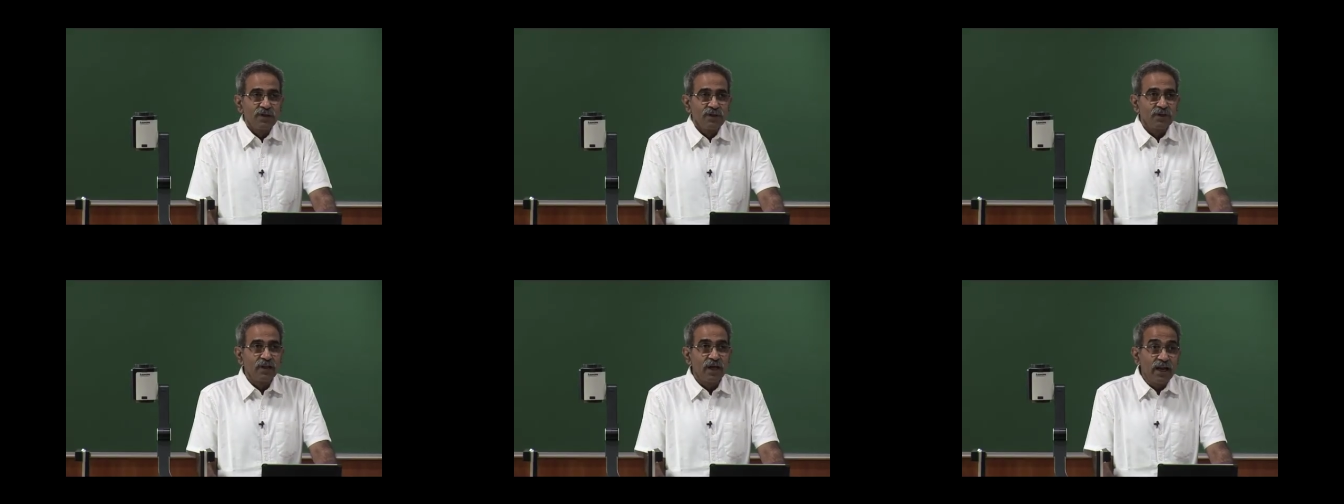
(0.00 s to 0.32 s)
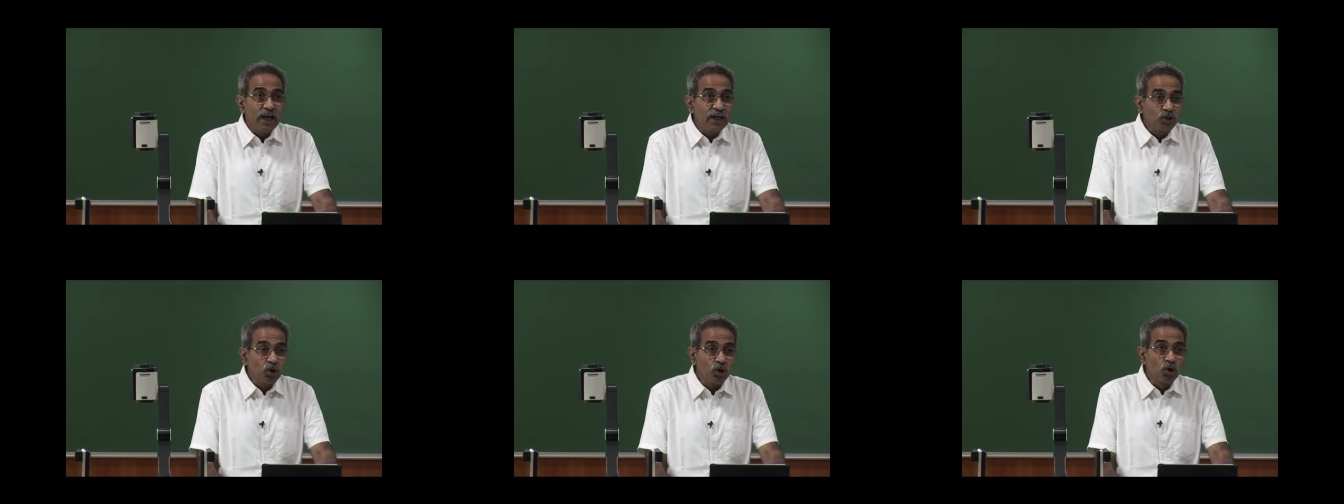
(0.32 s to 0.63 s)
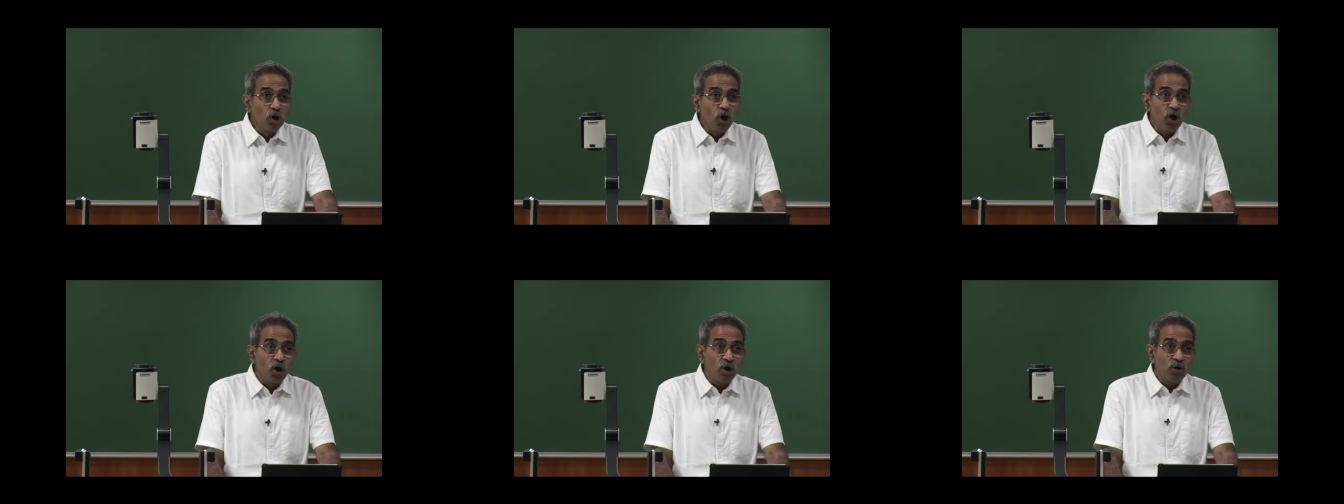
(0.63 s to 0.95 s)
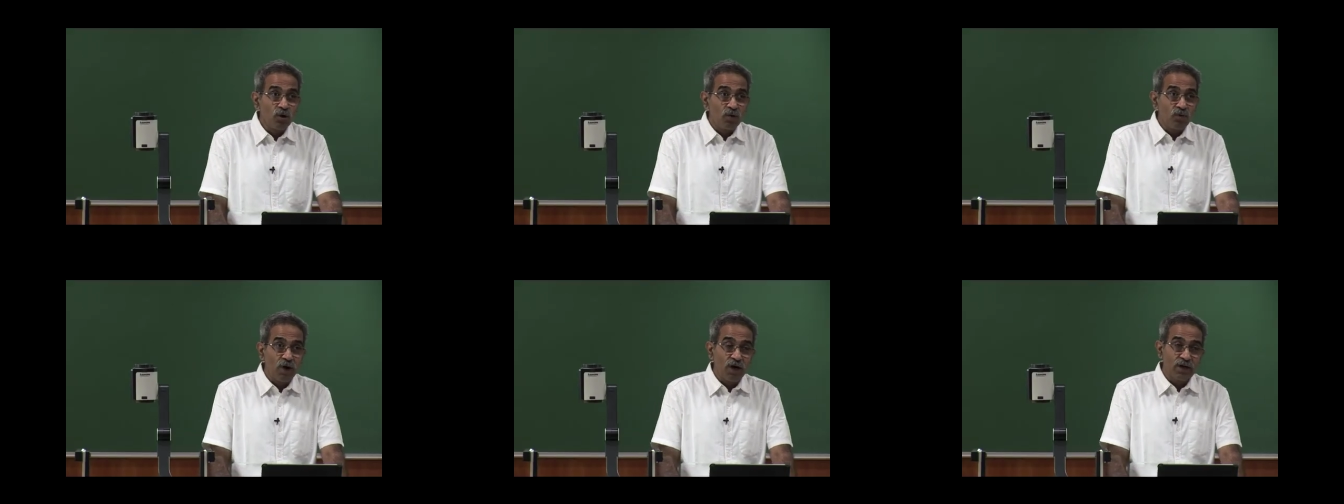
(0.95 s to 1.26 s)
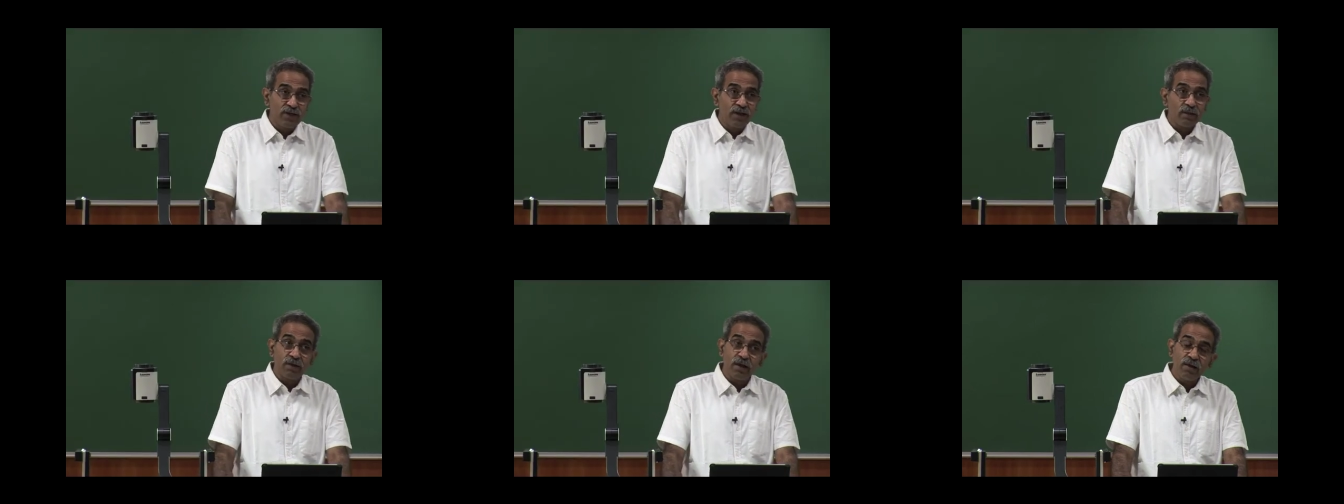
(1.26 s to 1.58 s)
Then I should know
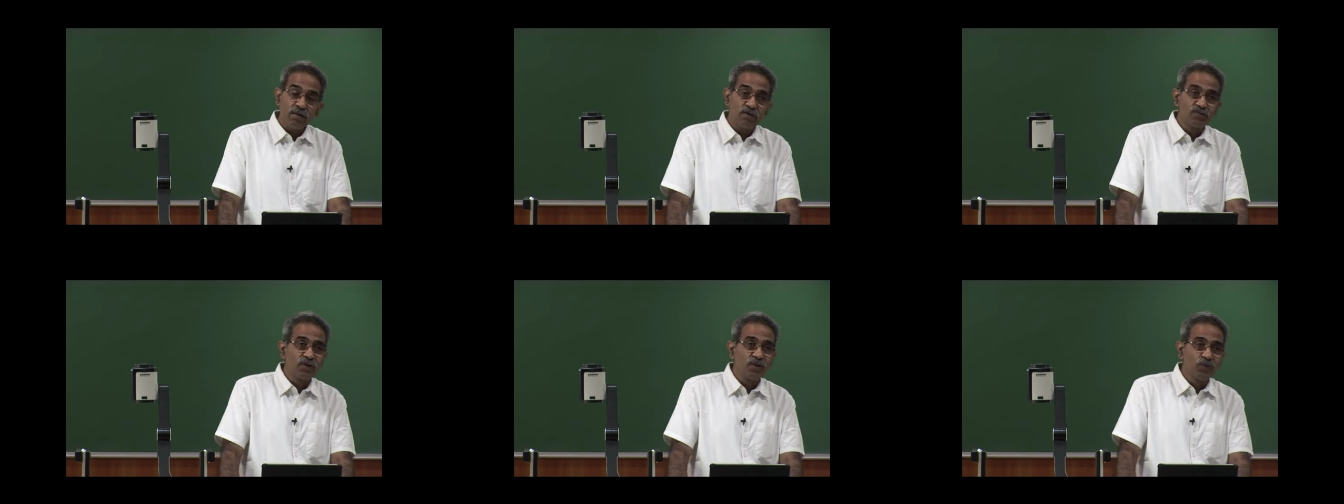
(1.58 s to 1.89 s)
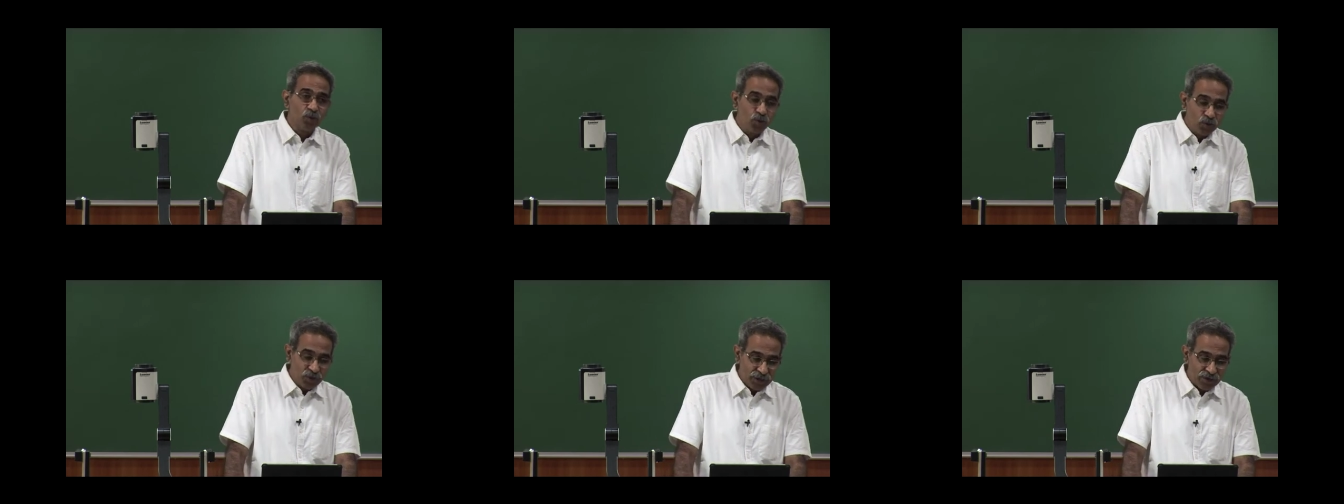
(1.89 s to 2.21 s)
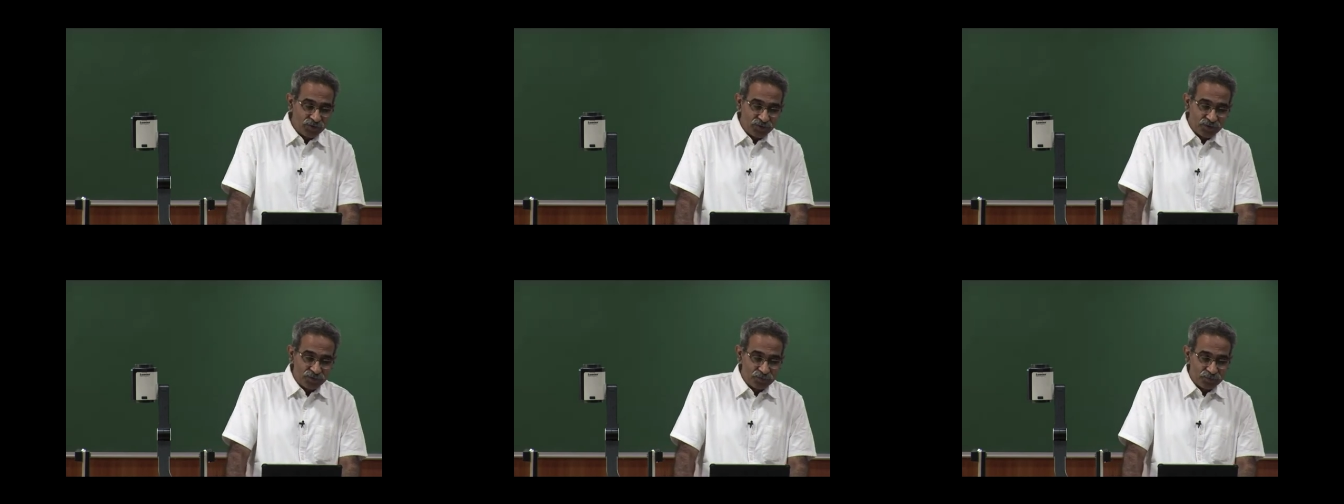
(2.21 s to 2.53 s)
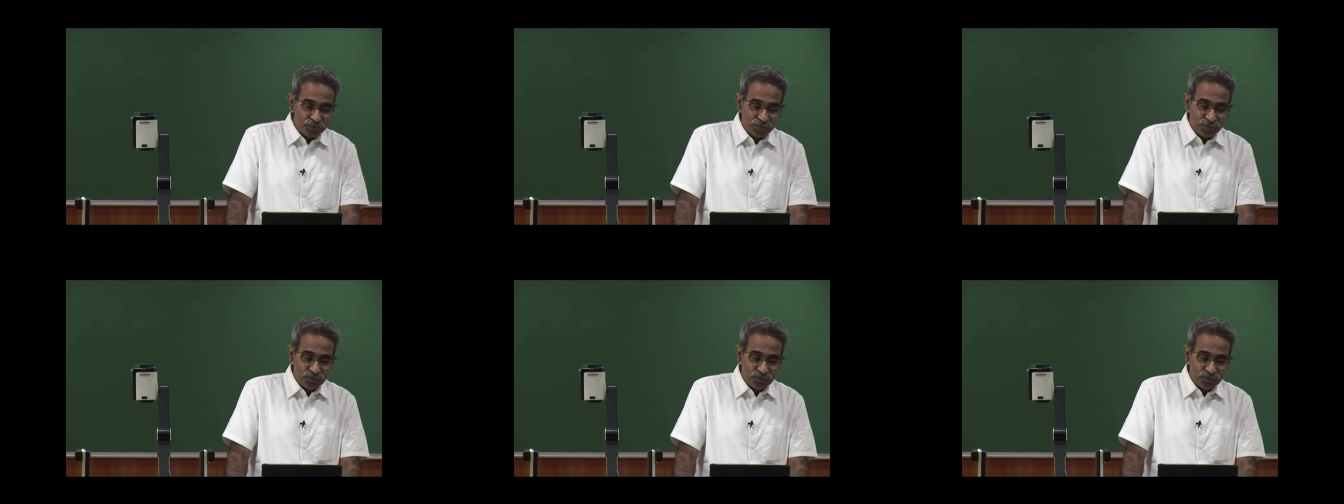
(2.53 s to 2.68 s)
what the size of the moon is.